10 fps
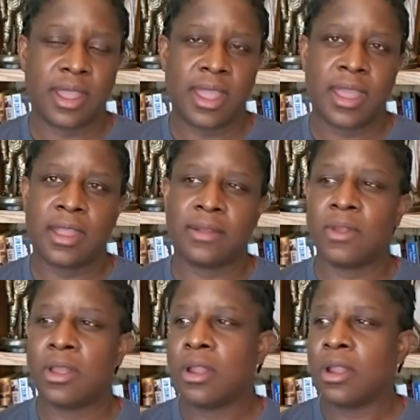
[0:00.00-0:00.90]
And
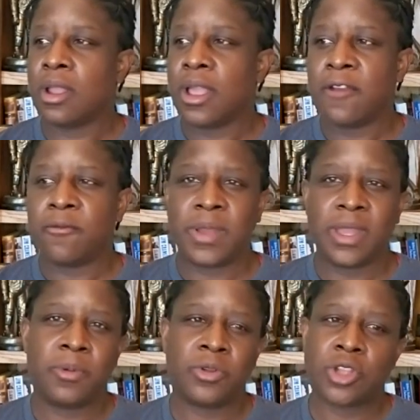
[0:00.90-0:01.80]
if
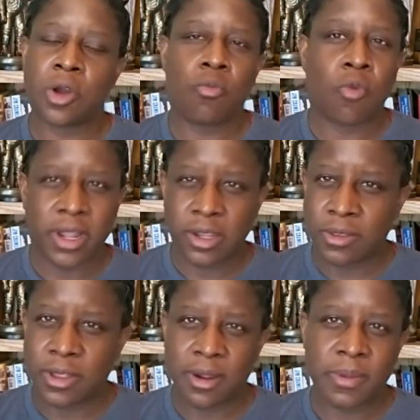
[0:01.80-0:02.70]
people don't want you
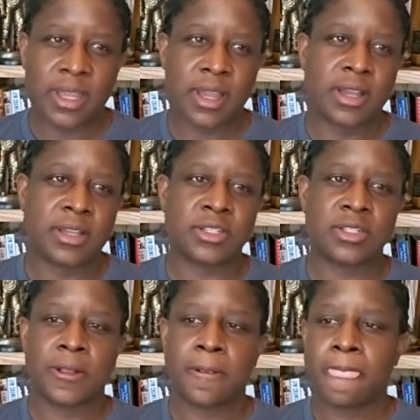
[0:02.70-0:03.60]
there because
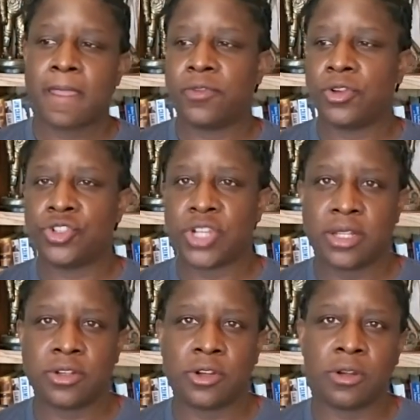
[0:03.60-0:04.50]
of your
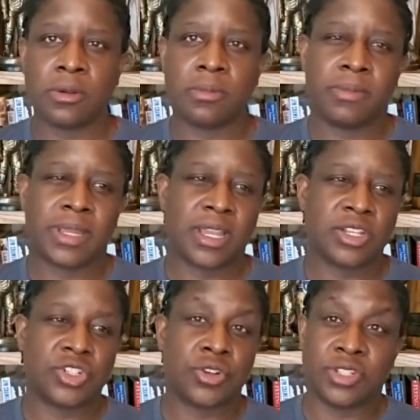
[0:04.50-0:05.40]
gender,
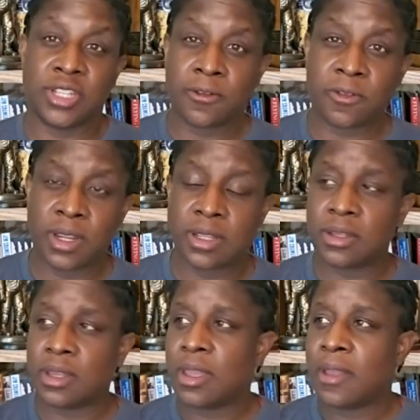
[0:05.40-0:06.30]
because you're different,
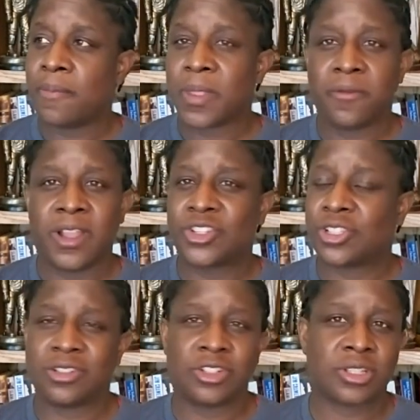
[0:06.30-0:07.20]

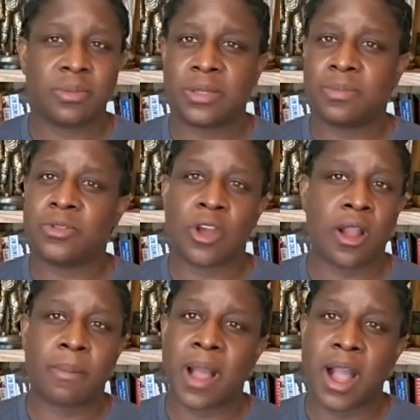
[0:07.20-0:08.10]
eventually just going to be
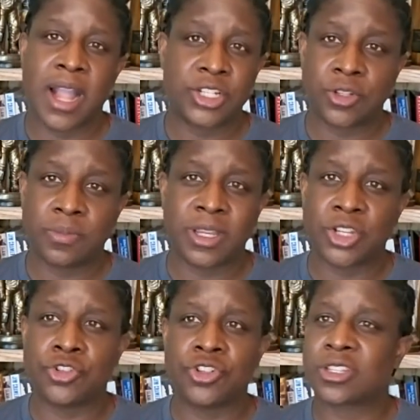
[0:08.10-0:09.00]
talking behind you
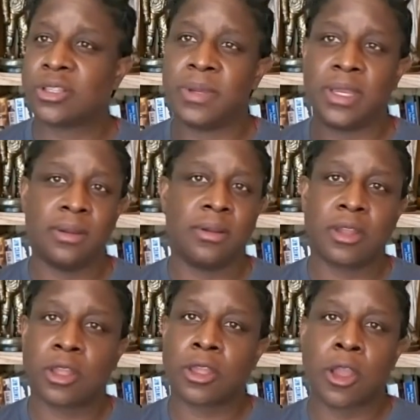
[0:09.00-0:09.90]
because you're just going to be
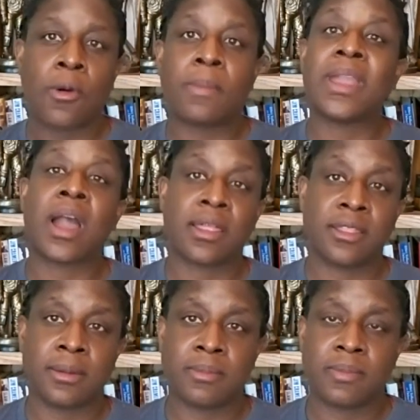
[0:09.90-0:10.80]
going beyond
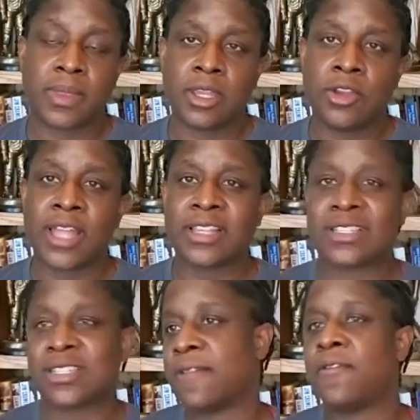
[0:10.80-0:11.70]
them. You got to
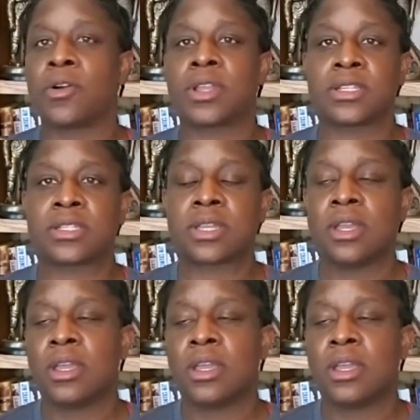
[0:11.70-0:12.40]
stay focused.